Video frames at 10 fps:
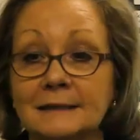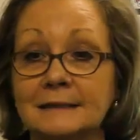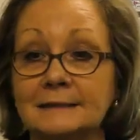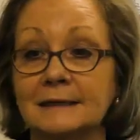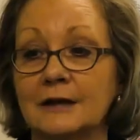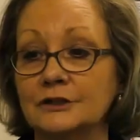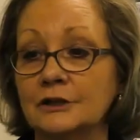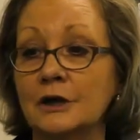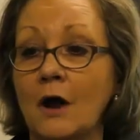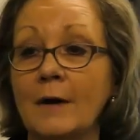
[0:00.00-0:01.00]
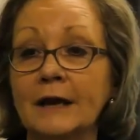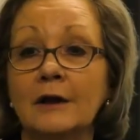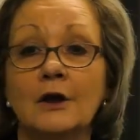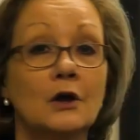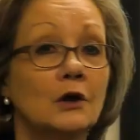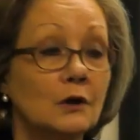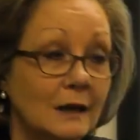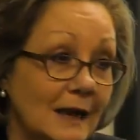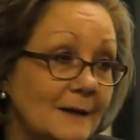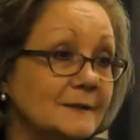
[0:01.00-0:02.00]
the discussion going, who
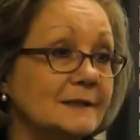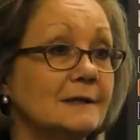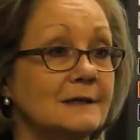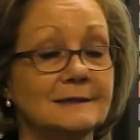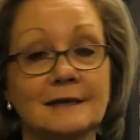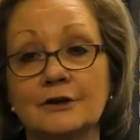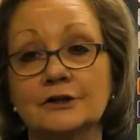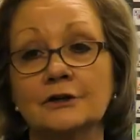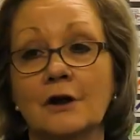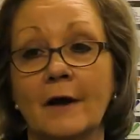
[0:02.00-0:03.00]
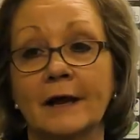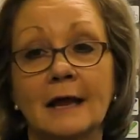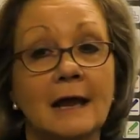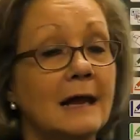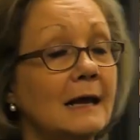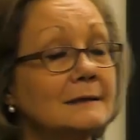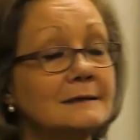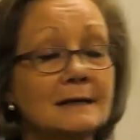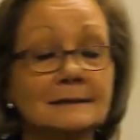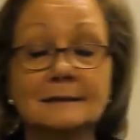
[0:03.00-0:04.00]
keeps the discussion going.
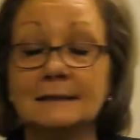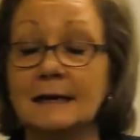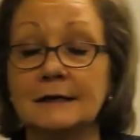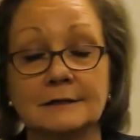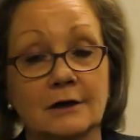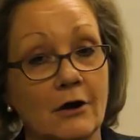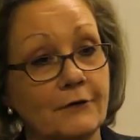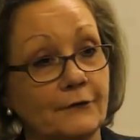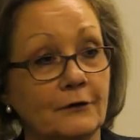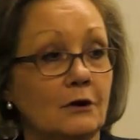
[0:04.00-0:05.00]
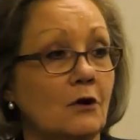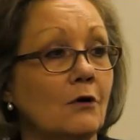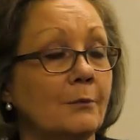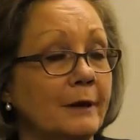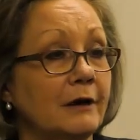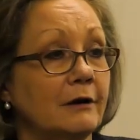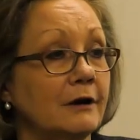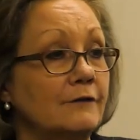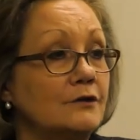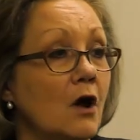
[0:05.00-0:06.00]
It doesn't need to go for a long
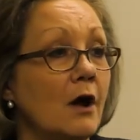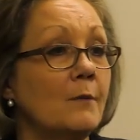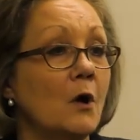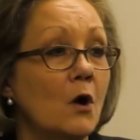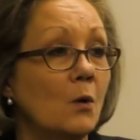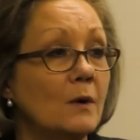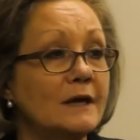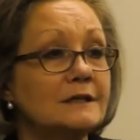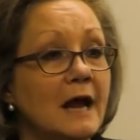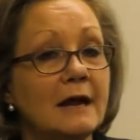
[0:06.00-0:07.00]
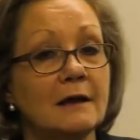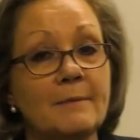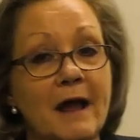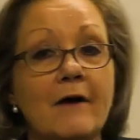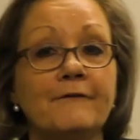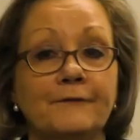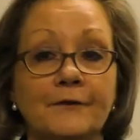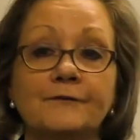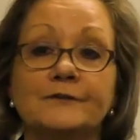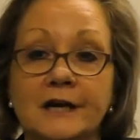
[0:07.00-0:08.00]
period of time. We take about
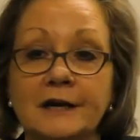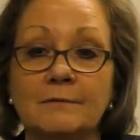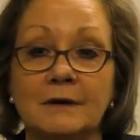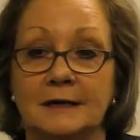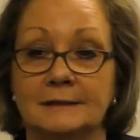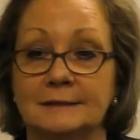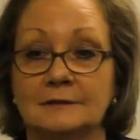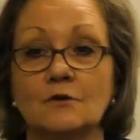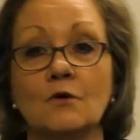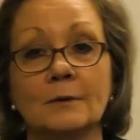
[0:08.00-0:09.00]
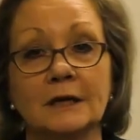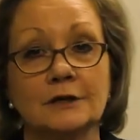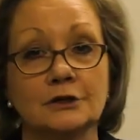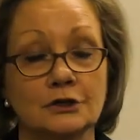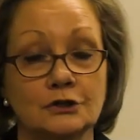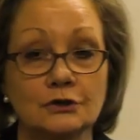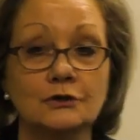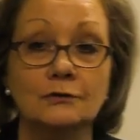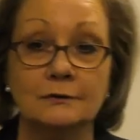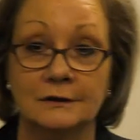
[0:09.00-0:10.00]
15 minutes normally to
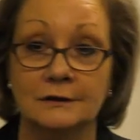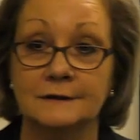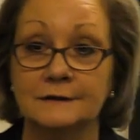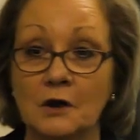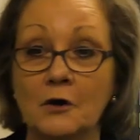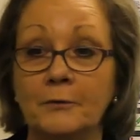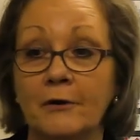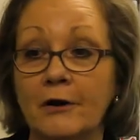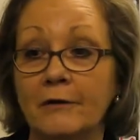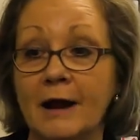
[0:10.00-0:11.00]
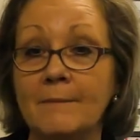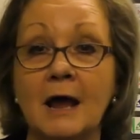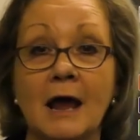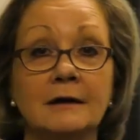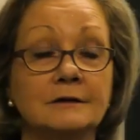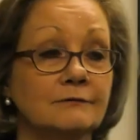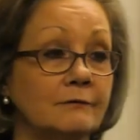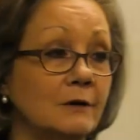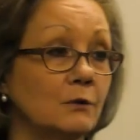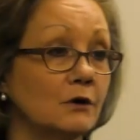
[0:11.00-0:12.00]
do the SO program at
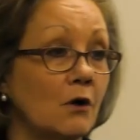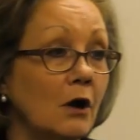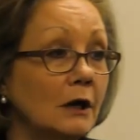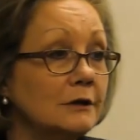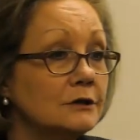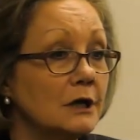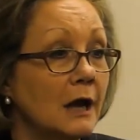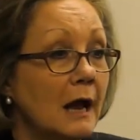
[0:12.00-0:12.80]
Redwood College.